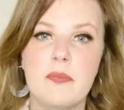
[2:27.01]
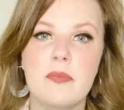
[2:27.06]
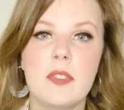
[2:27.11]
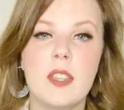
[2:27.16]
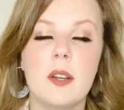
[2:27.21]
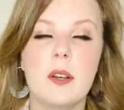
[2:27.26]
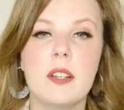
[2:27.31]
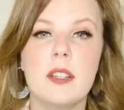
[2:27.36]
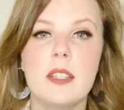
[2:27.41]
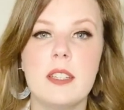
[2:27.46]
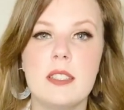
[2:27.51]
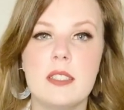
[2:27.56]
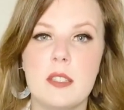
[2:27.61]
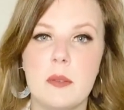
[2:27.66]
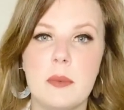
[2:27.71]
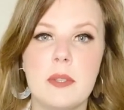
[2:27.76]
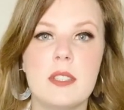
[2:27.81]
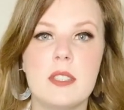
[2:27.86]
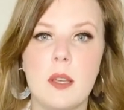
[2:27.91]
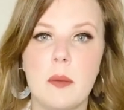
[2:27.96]
there needs to
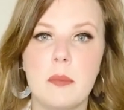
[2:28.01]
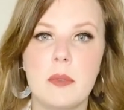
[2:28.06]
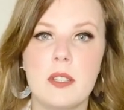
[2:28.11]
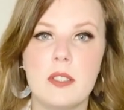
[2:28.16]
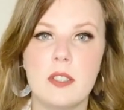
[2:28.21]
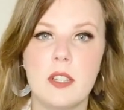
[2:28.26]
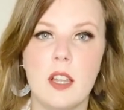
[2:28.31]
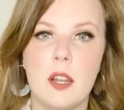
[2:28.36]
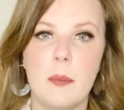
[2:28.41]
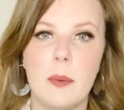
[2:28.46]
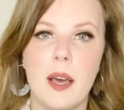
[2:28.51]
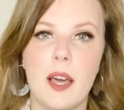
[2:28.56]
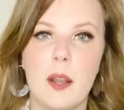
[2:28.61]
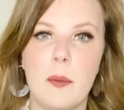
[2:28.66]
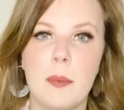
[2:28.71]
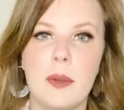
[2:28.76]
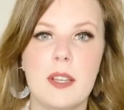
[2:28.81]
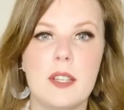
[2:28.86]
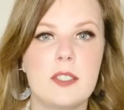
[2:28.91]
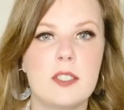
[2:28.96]
be something done about
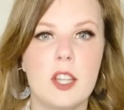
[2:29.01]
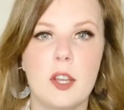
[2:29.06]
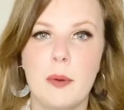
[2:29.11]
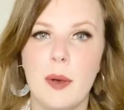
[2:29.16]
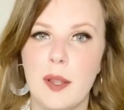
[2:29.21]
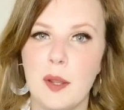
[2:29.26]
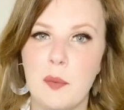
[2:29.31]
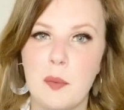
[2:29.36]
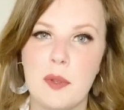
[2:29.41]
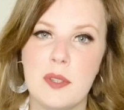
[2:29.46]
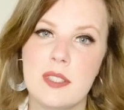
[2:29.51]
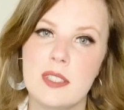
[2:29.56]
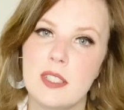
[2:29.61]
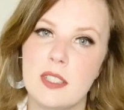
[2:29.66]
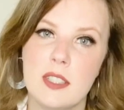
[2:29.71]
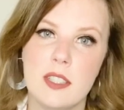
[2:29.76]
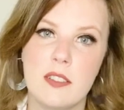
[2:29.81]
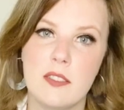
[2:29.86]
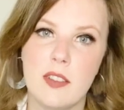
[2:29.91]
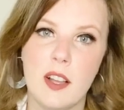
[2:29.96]
it because nobody wants to
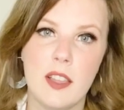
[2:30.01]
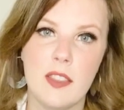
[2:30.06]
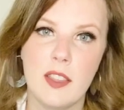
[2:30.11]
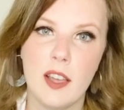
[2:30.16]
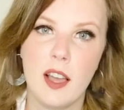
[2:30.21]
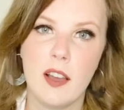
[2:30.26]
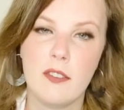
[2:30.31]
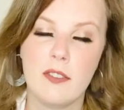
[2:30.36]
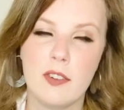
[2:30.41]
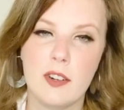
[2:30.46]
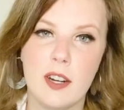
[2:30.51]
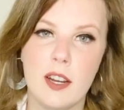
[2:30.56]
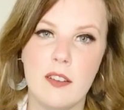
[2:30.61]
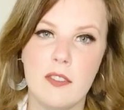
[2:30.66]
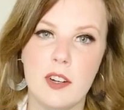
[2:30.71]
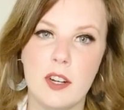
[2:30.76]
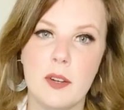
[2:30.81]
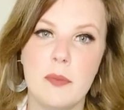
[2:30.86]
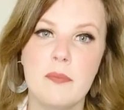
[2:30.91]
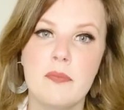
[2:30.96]
live like that
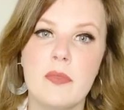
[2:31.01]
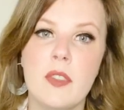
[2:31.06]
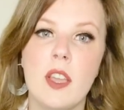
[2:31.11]
forever.